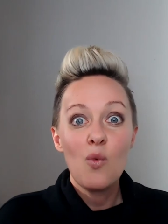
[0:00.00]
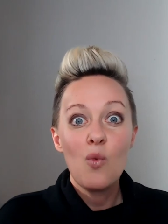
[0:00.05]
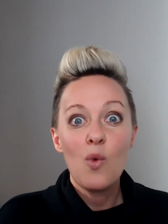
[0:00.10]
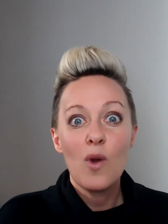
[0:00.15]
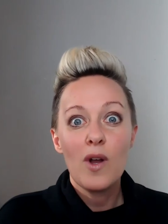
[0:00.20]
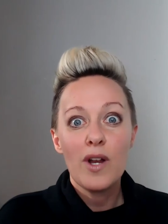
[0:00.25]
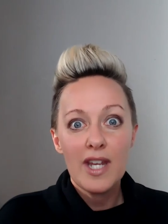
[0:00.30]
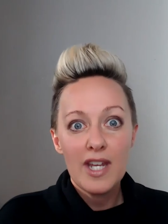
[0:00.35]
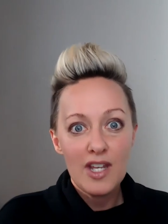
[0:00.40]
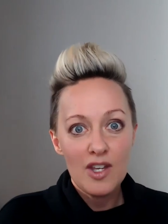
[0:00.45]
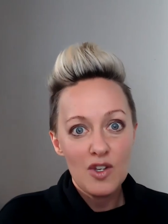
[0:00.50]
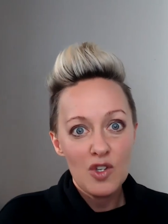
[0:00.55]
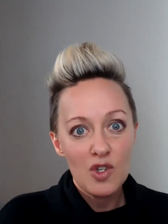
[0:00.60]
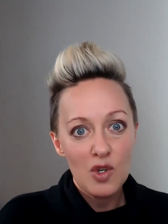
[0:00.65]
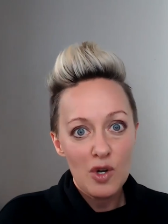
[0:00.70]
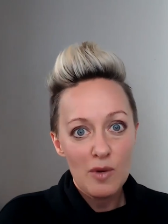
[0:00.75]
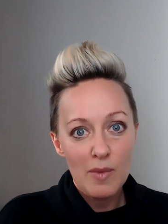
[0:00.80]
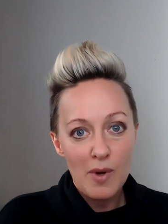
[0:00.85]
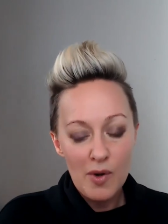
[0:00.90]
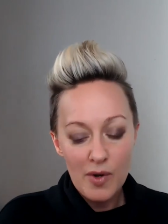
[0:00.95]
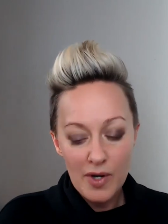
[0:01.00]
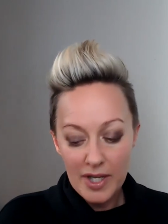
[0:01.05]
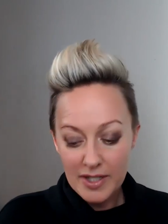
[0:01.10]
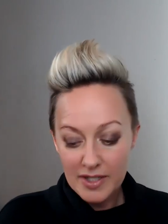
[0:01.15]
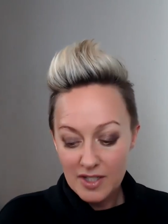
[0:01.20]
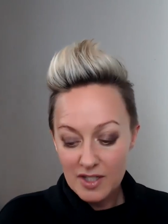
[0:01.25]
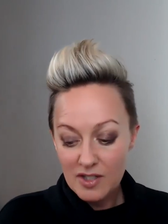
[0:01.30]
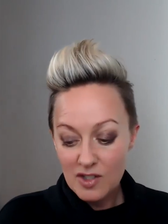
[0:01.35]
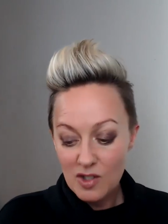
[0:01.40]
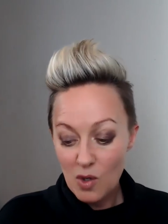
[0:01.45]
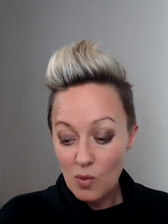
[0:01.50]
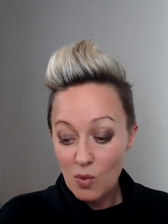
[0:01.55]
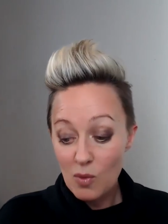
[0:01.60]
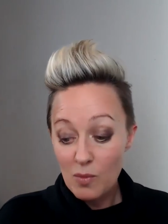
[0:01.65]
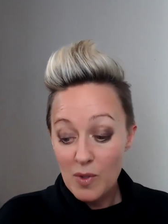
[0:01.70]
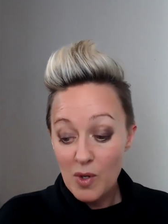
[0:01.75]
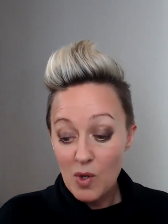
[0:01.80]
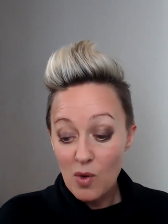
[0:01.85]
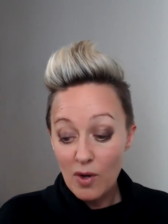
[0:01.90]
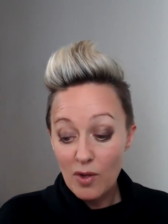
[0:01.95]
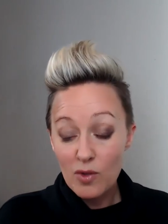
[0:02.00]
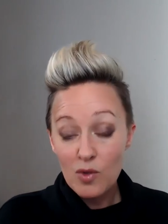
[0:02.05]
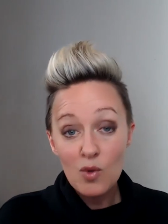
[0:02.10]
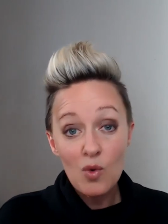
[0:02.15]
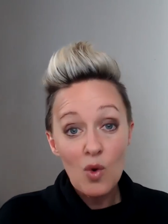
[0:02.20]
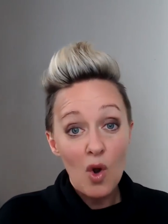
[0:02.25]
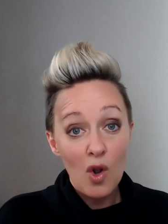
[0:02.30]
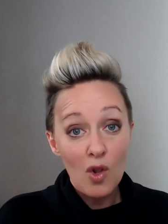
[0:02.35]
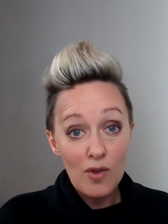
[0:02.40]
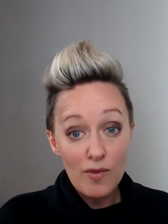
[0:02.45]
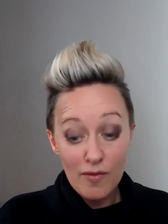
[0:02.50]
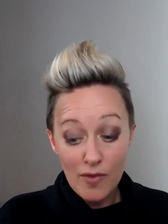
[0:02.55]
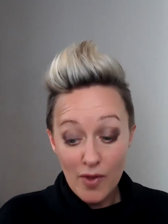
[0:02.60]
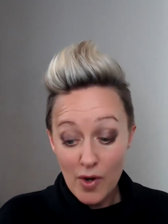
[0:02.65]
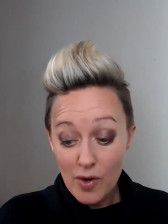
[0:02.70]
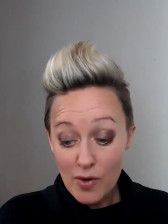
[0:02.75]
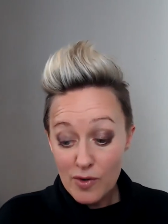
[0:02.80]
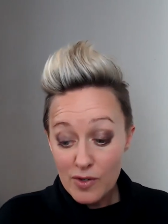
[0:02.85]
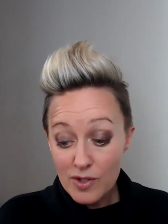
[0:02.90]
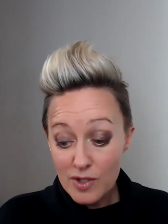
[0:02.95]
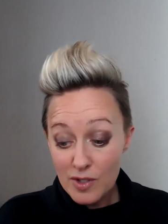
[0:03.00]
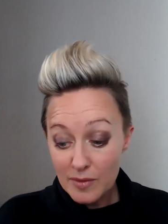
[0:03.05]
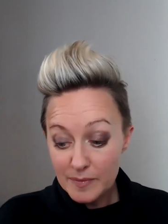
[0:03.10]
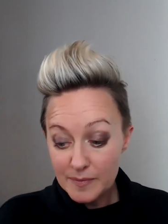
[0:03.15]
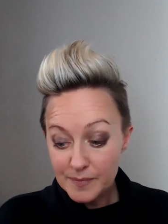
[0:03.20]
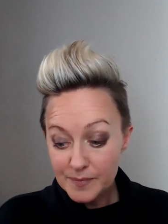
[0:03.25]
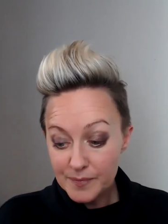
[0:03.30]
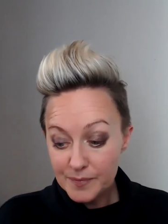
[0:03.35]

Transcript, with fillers: what can you do about it? So we'll be going through all of those.